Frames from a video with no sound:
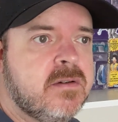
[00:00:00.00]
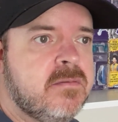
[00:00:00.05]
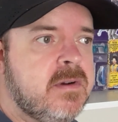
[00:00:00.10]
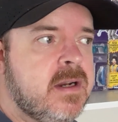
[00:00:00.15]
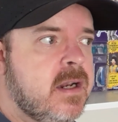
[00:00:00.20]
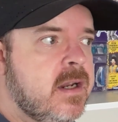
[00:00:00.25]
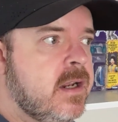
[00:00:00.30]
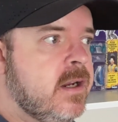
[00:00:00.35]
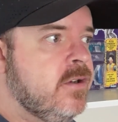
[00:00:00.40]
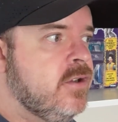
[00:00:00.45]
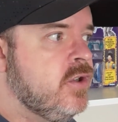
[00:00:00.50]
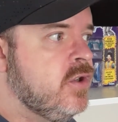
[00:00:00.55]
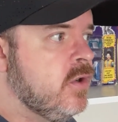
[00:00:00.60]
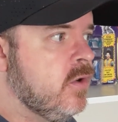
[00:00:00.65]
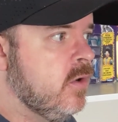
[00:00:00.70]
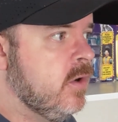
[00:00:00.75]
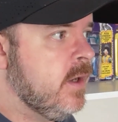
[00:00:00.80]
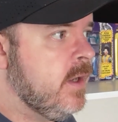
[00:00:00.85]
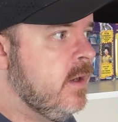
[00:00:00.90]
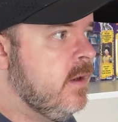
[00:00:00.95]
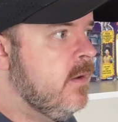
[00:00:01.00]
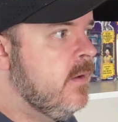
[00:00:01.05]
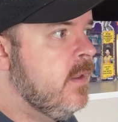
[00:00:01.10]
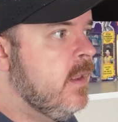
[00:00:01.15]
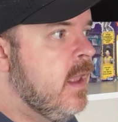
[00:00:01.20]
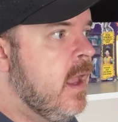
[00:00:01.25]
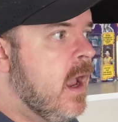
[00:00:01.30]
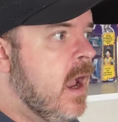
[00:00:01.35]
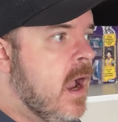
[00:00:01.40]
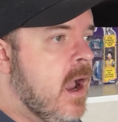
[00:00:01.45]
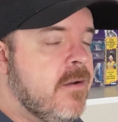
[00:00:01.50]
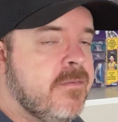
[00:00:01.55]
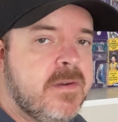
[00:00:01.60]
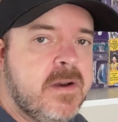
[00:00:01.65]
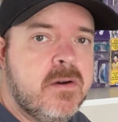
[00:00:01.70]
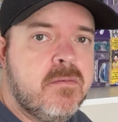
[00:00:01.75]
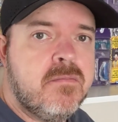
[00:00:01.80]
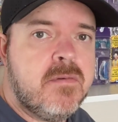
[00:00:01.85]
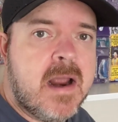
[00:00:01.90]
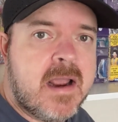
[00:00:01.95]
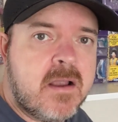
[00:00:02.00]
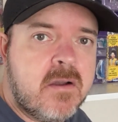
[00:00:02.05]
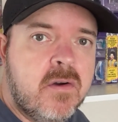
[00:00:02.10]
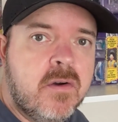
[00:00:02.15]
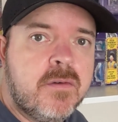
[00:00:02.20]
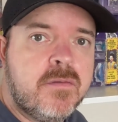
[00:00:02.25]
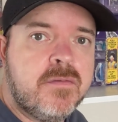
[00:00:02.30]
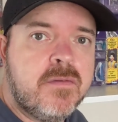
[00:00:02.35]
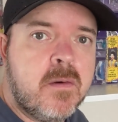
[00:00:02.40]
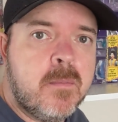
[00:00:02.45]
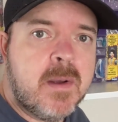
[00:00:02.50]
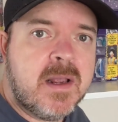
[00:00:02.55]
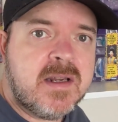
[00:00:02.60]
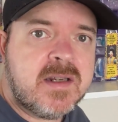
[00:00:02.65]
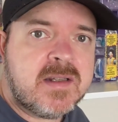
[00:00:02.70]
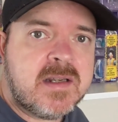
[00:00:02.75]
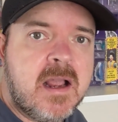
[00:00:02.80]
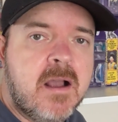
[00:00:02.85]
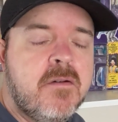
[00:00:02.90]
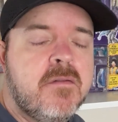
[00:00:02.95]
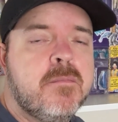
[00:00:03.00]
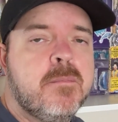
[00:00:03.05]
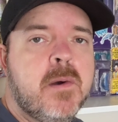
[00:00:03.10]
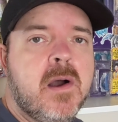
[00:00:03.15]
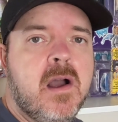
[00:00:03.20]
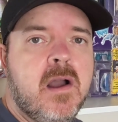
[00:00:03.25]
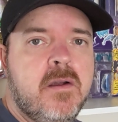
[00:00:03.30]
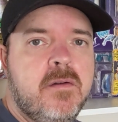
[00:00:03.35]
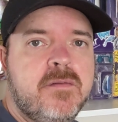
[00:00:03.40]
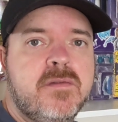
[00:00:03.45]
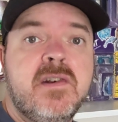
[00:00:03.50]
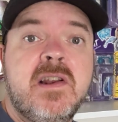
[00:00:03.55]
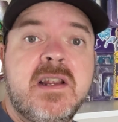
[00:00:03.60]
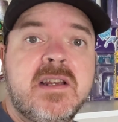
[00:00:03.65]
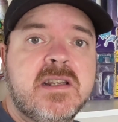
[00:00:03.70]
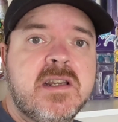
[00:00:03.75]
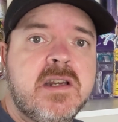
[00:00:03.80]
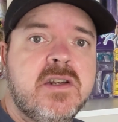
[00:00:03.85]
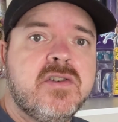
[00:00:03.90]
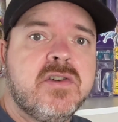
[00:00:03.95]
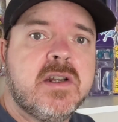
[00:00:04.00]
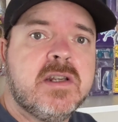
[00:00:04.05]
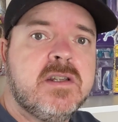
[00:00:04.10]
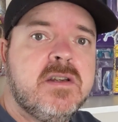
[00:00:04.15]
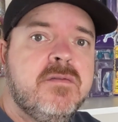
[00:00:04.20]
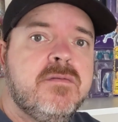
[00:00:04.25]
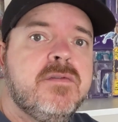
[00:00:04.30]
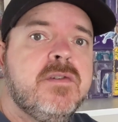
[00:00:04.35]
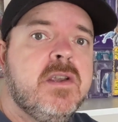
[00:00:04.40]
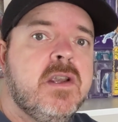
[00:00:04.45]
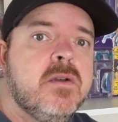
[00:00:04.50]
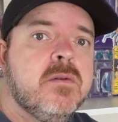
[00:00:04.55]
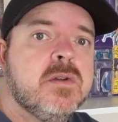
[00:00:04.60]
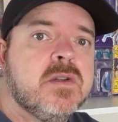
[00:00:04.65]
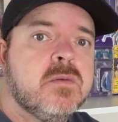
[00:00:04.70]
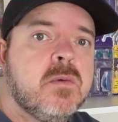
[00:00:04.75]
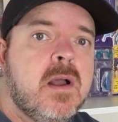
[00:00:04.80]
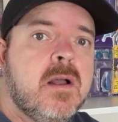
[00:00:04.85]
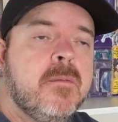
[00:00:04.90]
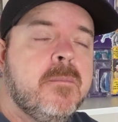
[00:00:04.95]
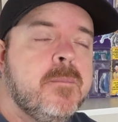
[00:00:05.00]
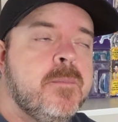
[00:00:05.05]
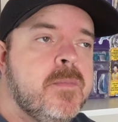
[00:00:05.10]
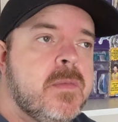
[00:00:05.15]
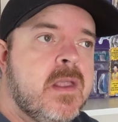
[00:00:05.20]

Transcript: I really enjoy having a record for myself, but hopefully it's interesting for you as well.